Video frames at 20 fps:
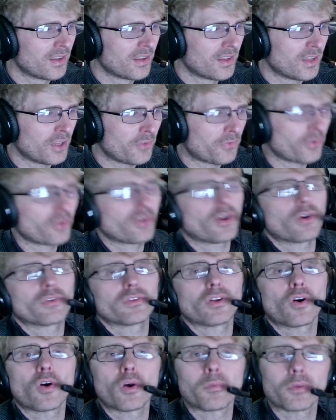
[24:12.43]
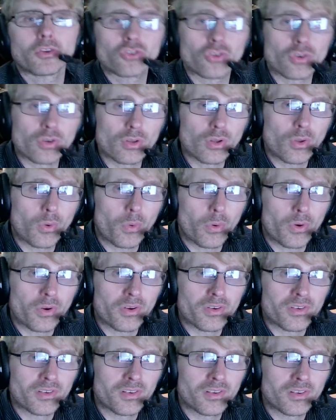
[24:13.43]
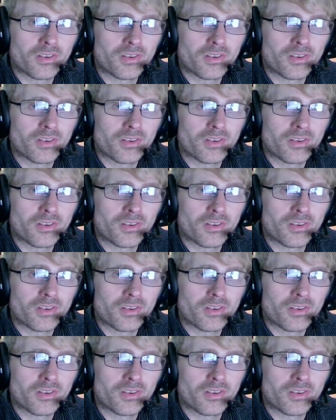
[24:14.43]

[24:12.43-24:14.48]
if you don't know him as your Lord,